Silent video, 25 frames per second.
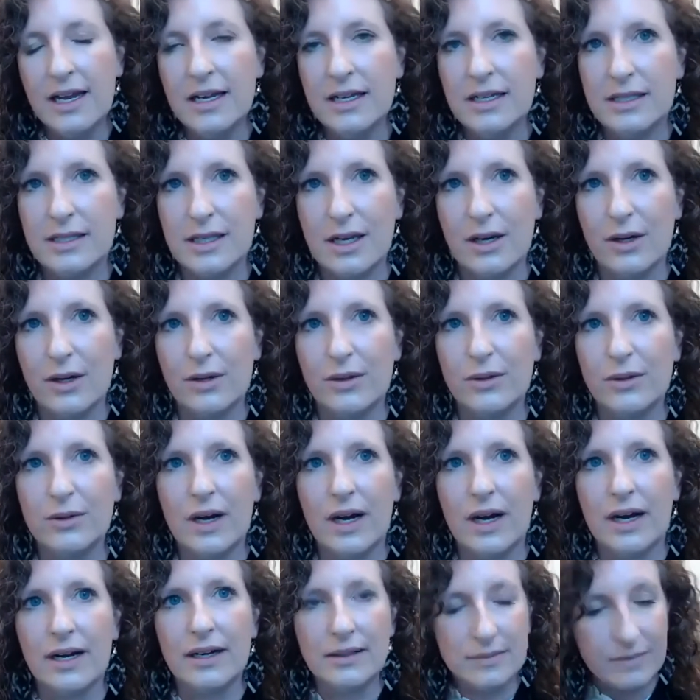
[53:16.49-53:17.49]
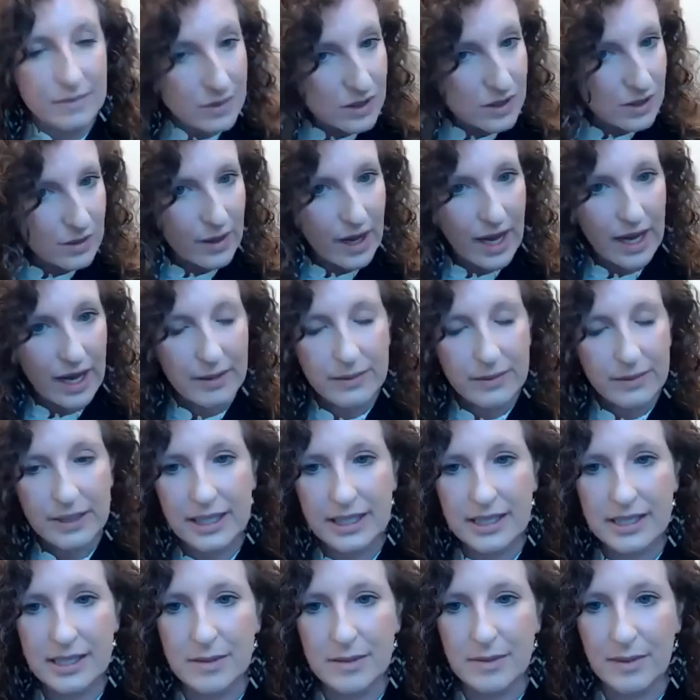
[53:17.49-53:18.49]
So, um, so I would
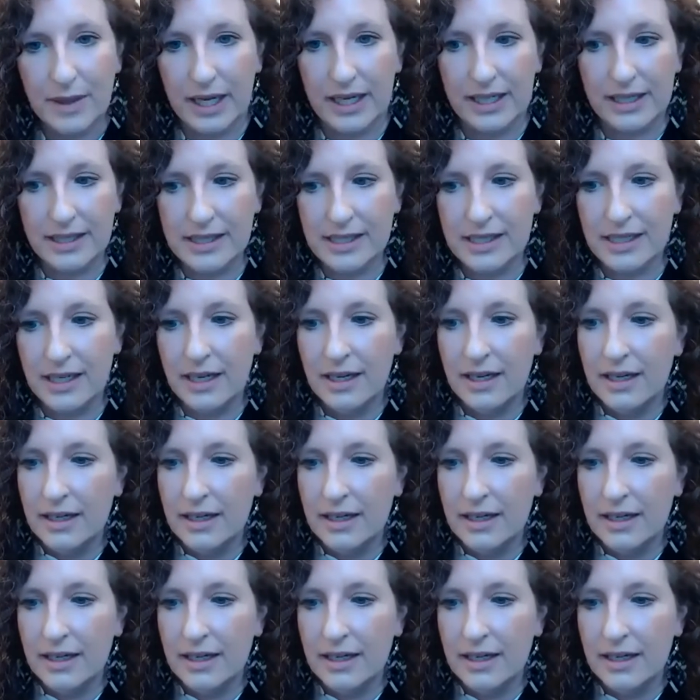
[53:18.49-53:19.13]
expect,